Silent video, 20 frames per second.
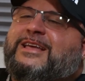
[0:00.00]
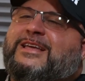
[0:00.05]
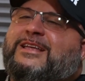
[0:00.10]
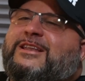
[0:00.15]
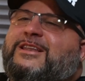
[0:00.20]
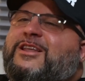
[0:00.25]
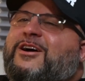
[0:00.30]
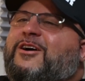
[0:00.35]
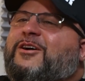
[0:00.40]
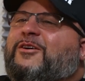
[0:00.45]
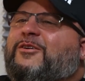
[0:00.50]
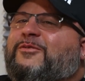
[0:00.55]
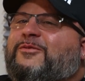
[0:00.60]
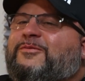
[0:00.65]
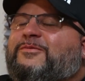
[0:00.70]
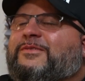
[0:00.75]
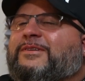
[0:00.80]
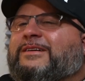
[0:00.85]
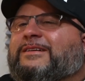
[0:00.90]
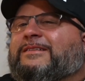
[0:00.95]

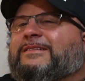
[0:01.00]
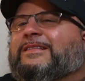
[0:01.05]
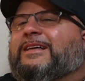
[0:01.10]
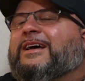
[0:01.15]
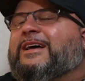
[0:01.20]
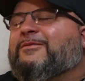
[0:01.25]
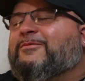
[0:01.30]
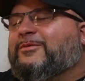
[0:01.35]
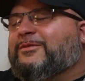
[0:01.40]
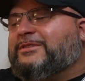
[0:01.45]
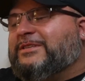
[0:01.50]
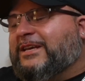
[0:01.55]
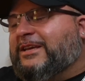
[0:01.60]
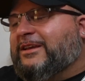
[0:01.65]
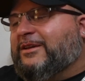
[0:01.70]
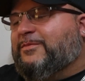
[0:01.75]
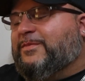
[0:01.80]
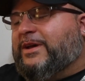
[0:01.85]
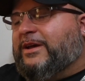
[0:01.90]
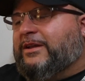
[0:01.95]
No, I will tell
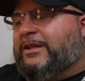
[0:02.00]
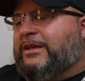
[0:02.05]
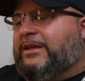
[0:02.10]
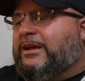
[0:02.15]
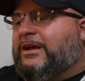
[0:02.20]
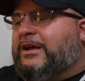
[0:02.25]
you about it.